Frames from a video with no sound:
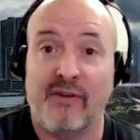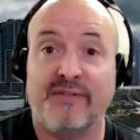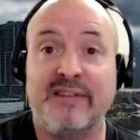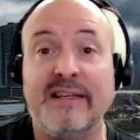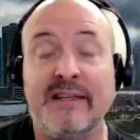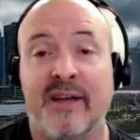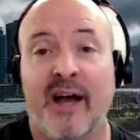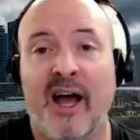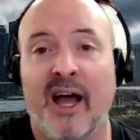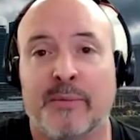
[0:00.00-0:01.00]
fifteen
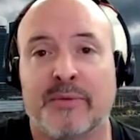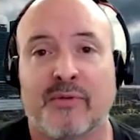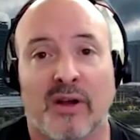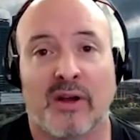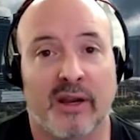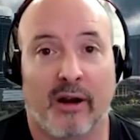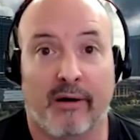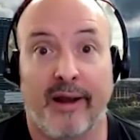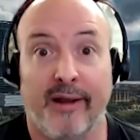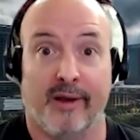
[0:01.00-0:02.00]
times before I was like, all
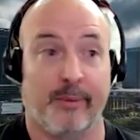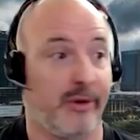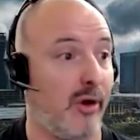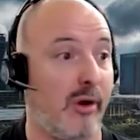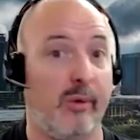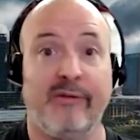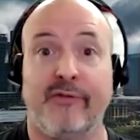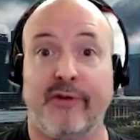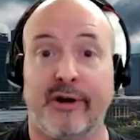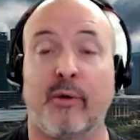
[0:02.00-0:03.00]
right, I'm going to go to
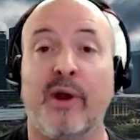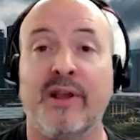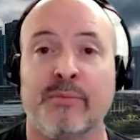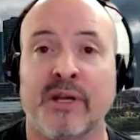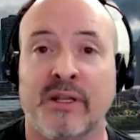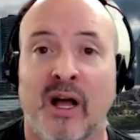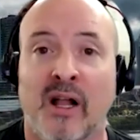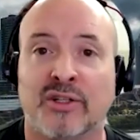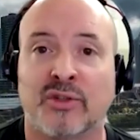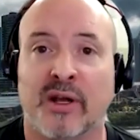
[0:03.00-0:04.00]
WeFunder and raise a million
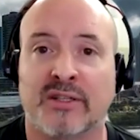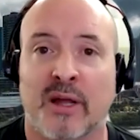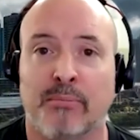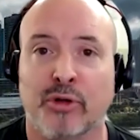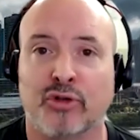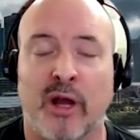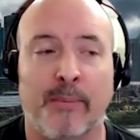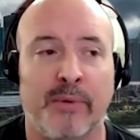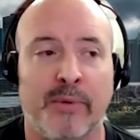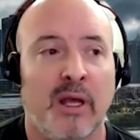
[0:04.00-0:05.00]
dollars so I can stop
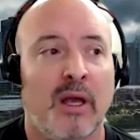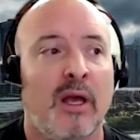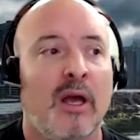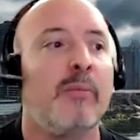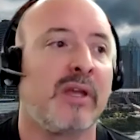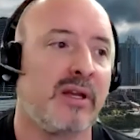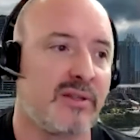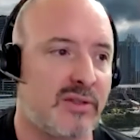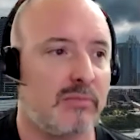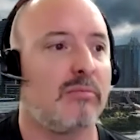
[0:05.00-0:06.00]
bootstrapping,
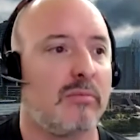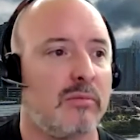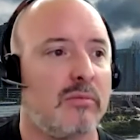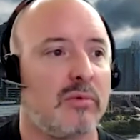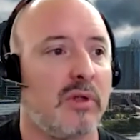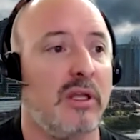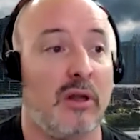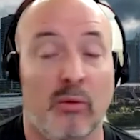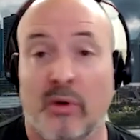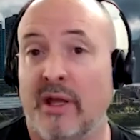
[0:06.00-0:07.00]
because, you
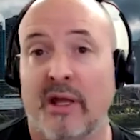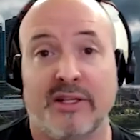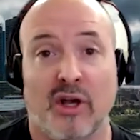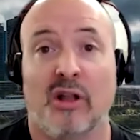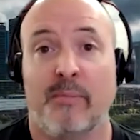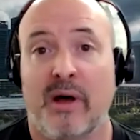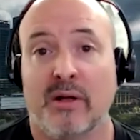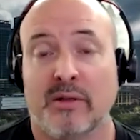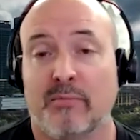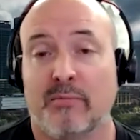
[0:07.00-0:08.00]
know, it, it's all
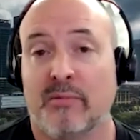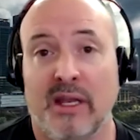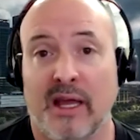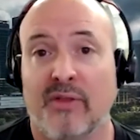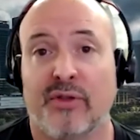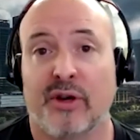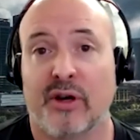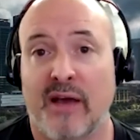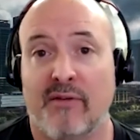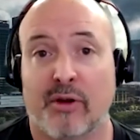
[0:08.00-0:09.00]
about getting out there
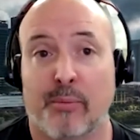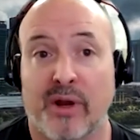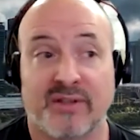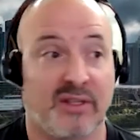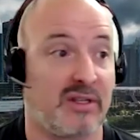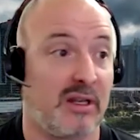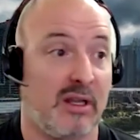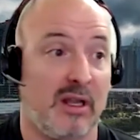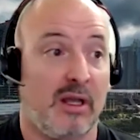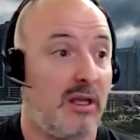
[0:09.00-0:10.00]
and having a presence, and
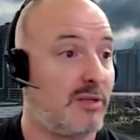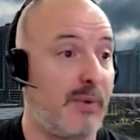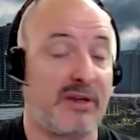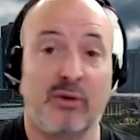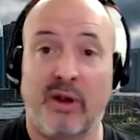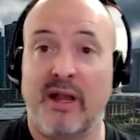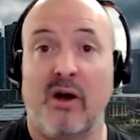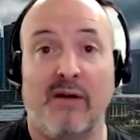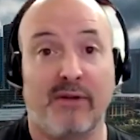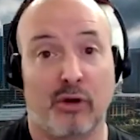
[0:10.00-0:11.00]
especially right
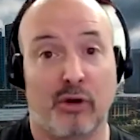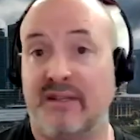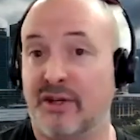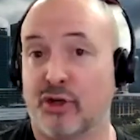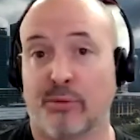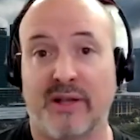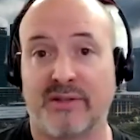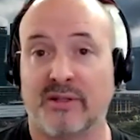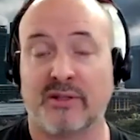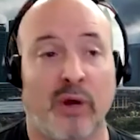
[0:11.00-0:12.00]
now, having a great digital
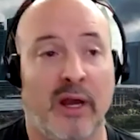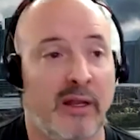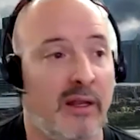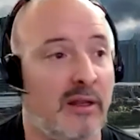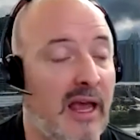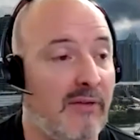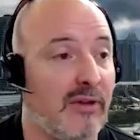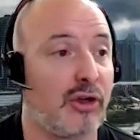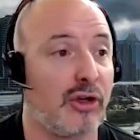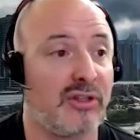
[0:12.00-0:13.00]
presence, right? And
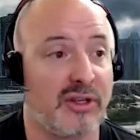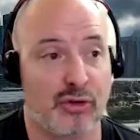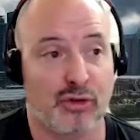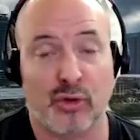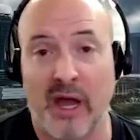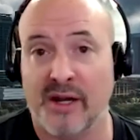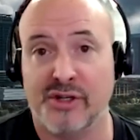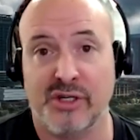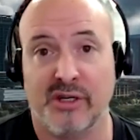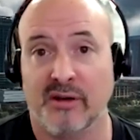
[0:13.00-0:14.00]
having a good digital
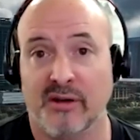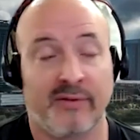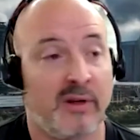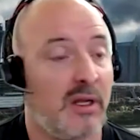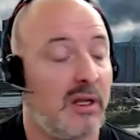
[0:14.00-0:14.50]
strategy of,